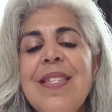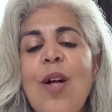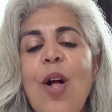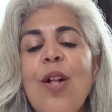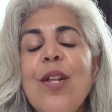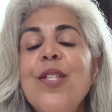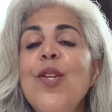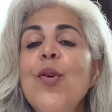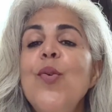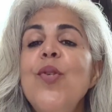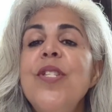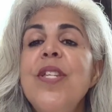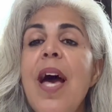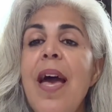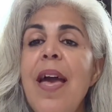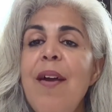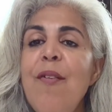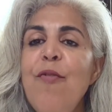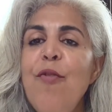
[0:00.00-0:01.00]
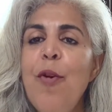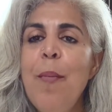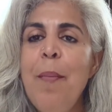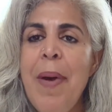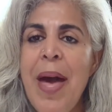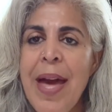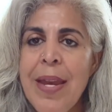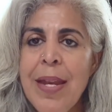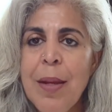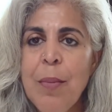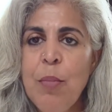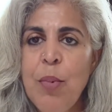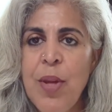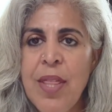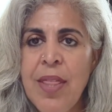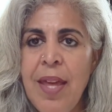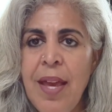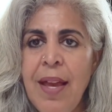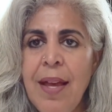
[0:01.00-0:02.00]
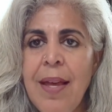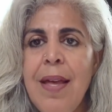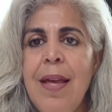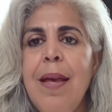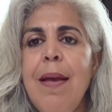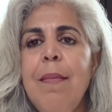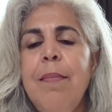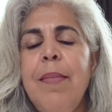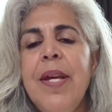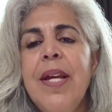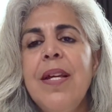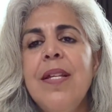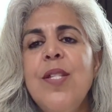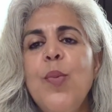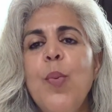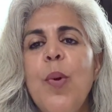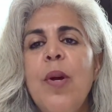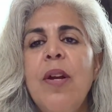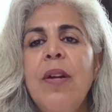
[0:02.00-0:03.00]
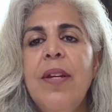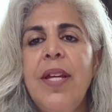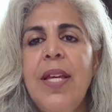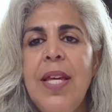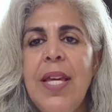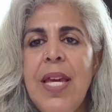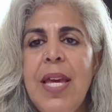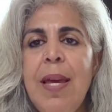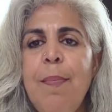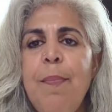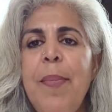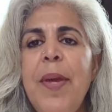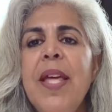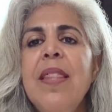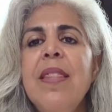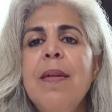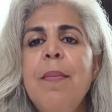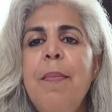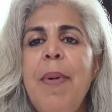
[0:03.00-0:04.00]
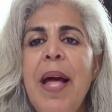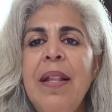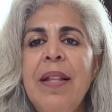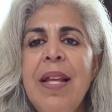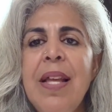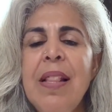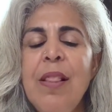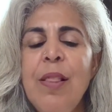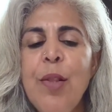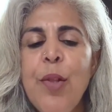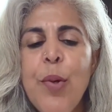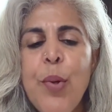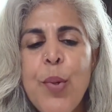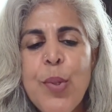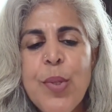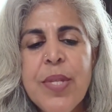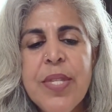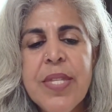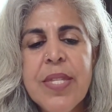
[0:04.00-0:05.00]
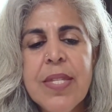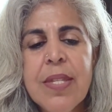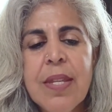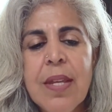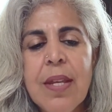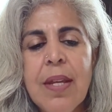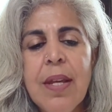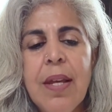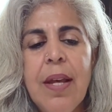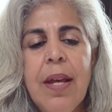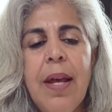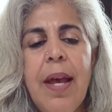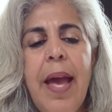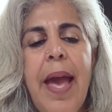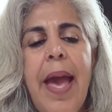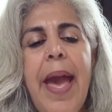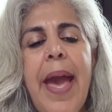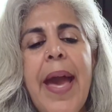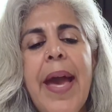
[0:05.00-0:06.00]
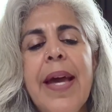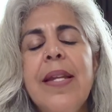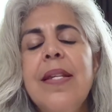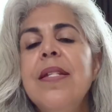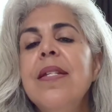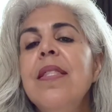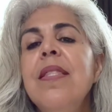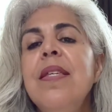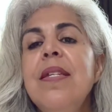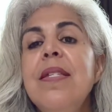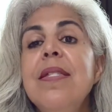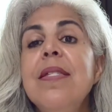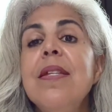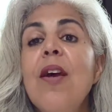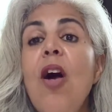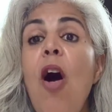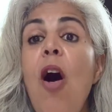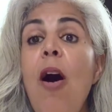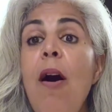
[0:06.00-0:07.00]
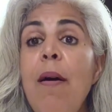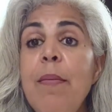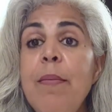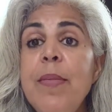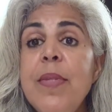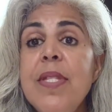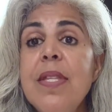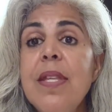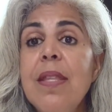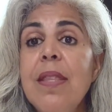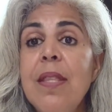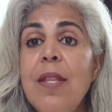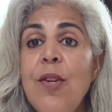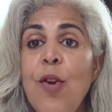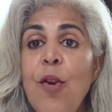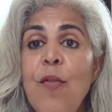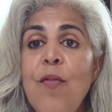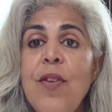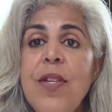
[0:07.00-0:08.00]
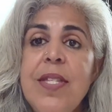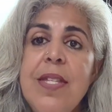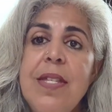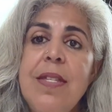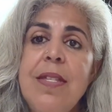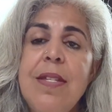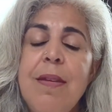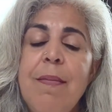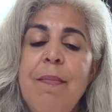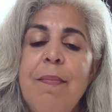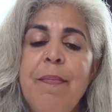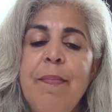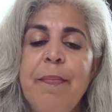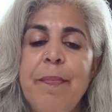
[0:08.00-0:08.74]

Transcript: also diaphragmatic breathing because we're keeping the belly loose, and this calms the nervous system.